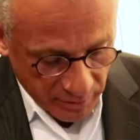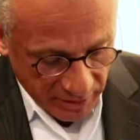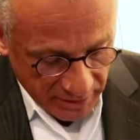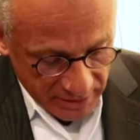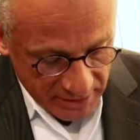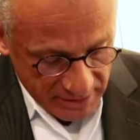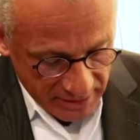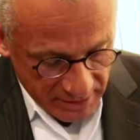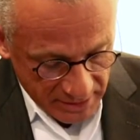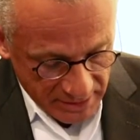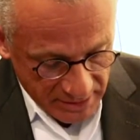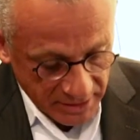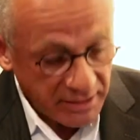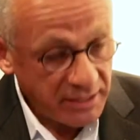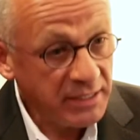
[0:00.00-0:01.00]
to me
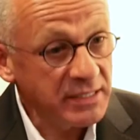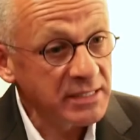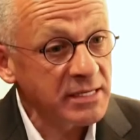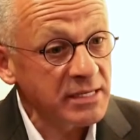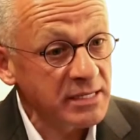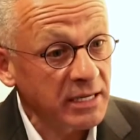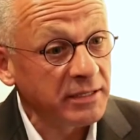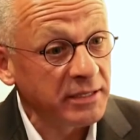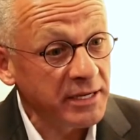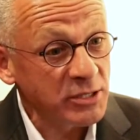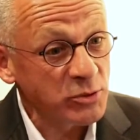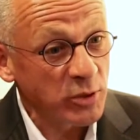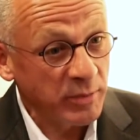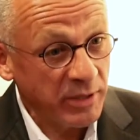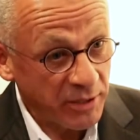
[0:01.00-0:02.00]
since these
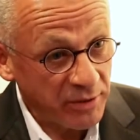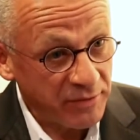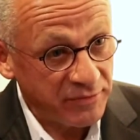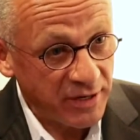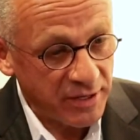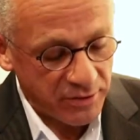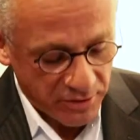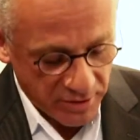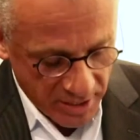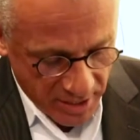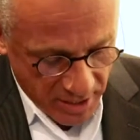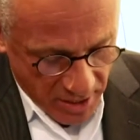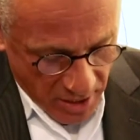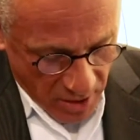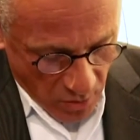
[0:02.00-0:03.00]
Sundays where my grandfather
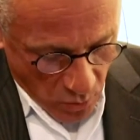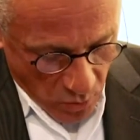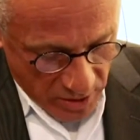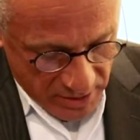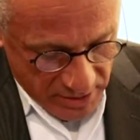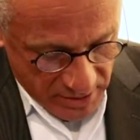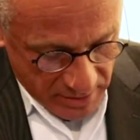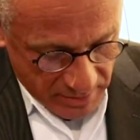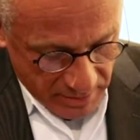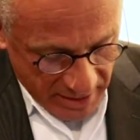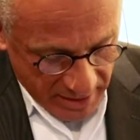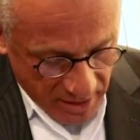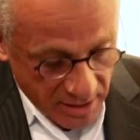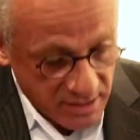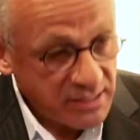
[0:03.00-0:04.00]
was
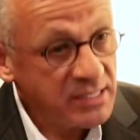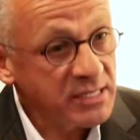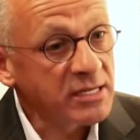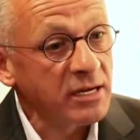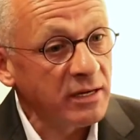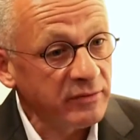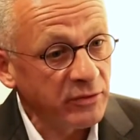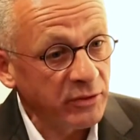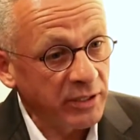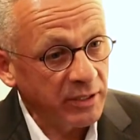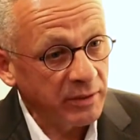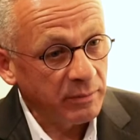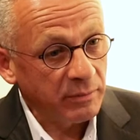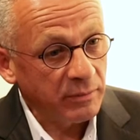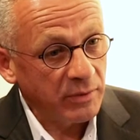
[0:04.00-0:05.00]
making us
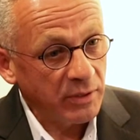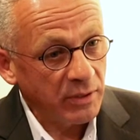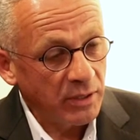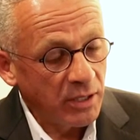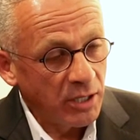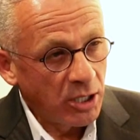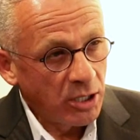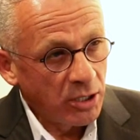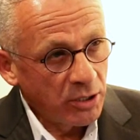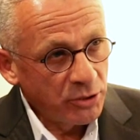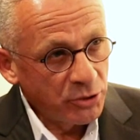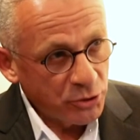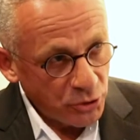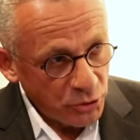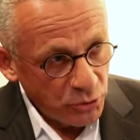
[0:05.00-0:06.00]
discovering
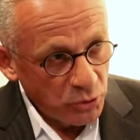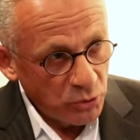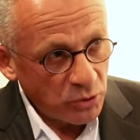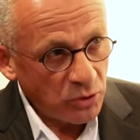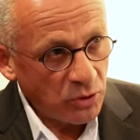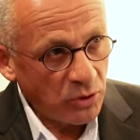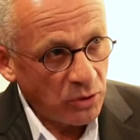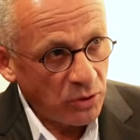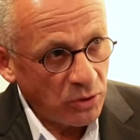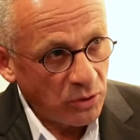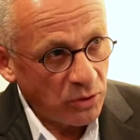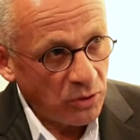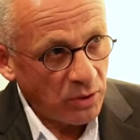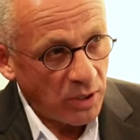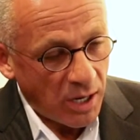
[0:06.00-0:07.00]
true
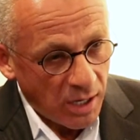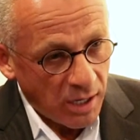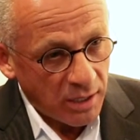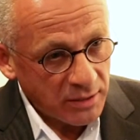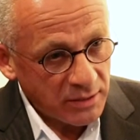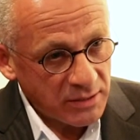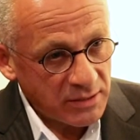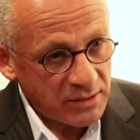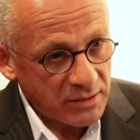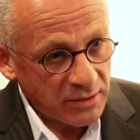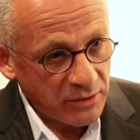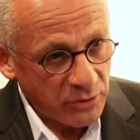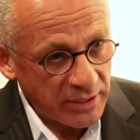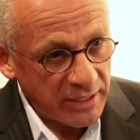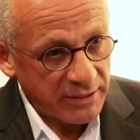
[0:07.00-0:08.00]
art
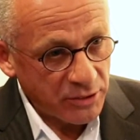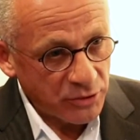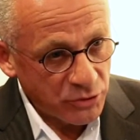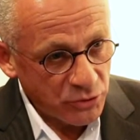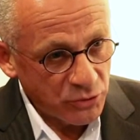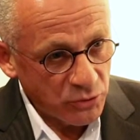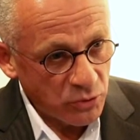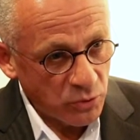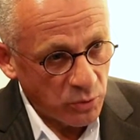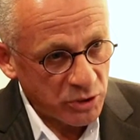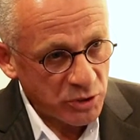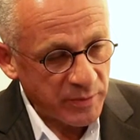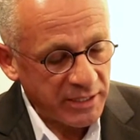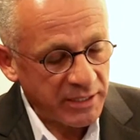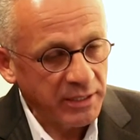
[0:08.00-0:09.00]
related to
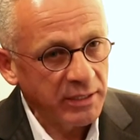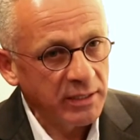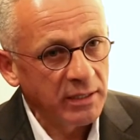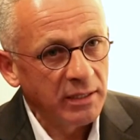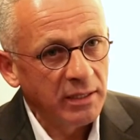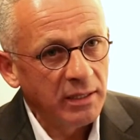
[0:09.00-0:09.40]
watchmaking.